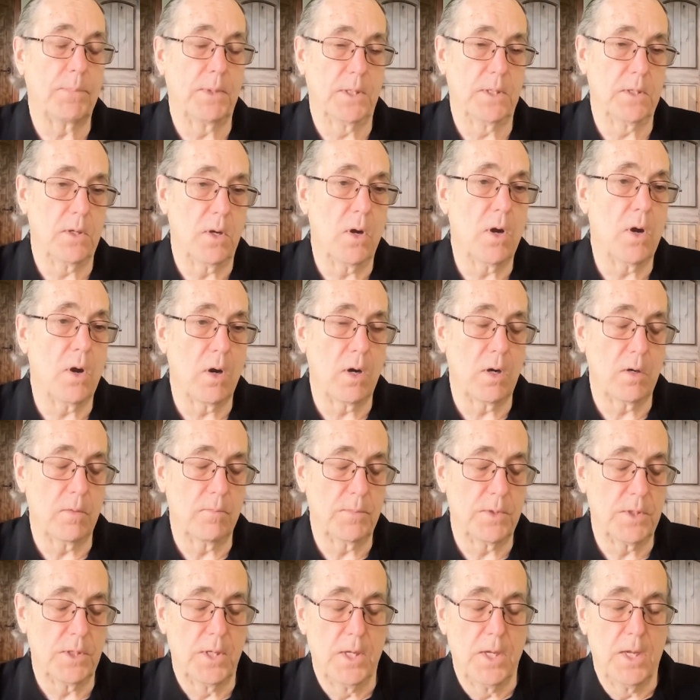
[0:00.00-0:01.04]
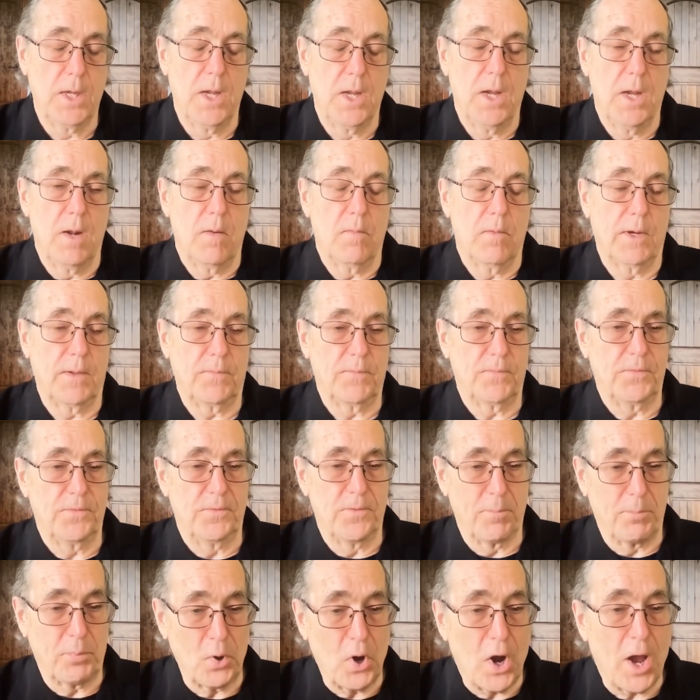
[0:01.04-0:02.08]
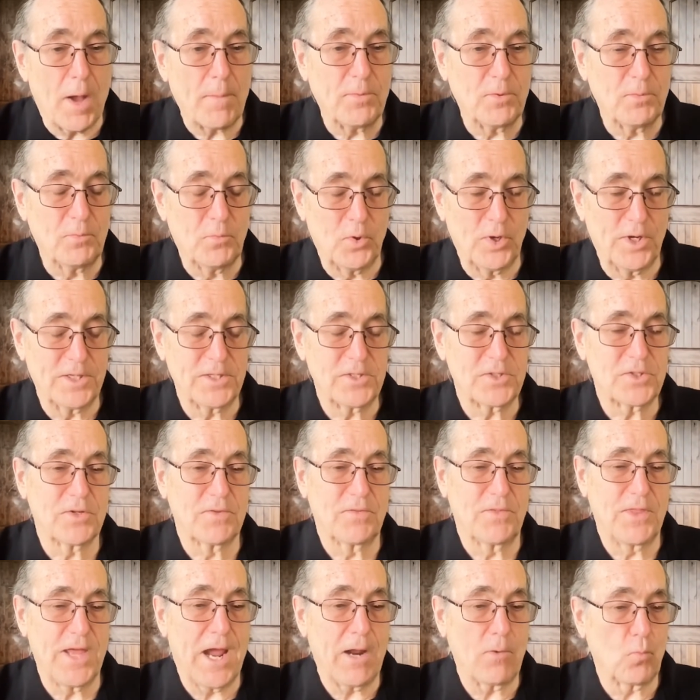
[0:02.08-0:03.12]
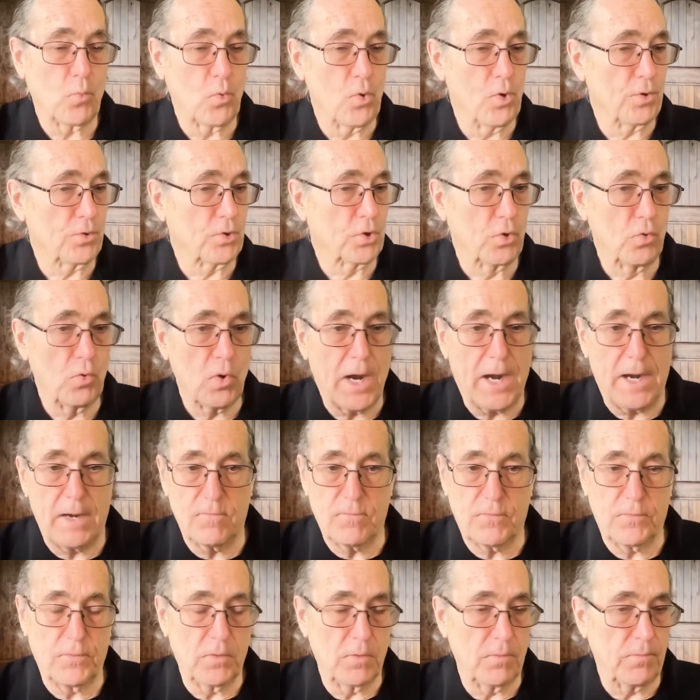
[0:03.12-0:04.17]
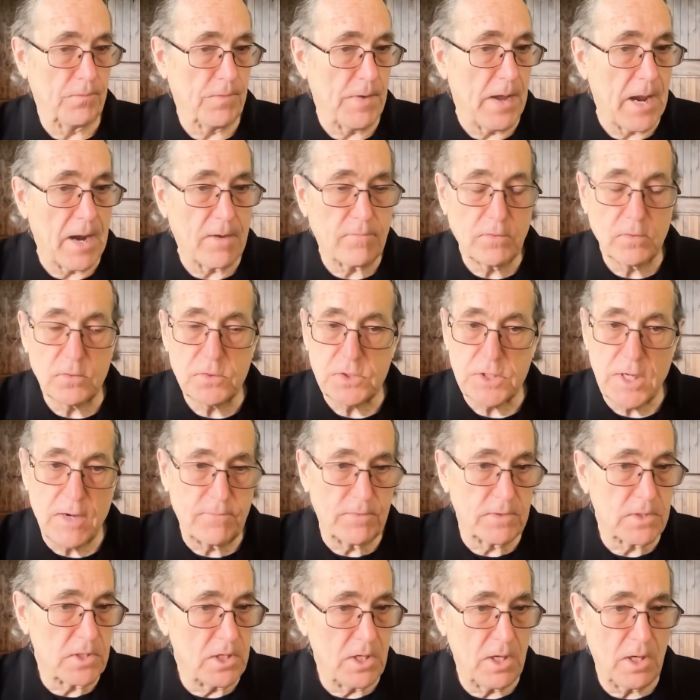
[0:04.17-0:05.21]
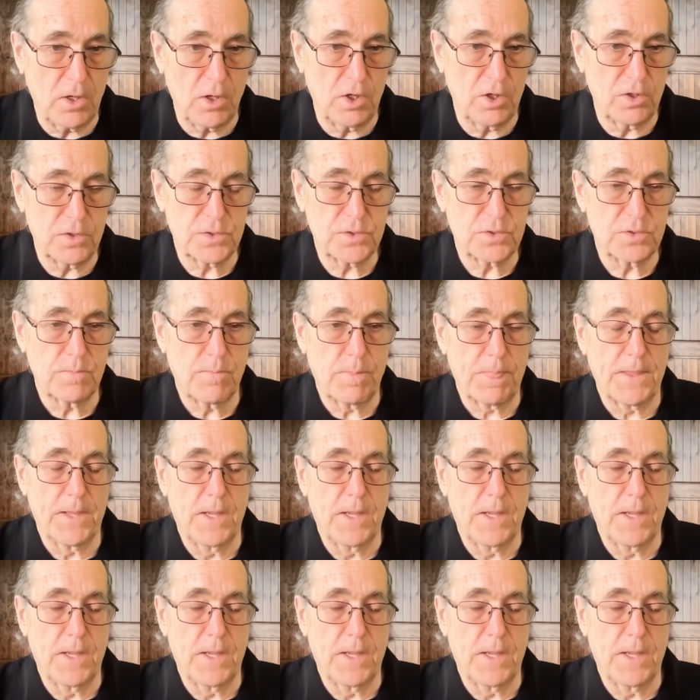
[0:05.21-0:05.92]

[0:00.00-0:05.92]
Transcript: unharmed. But the problem was that worked great for 5 or 7 years.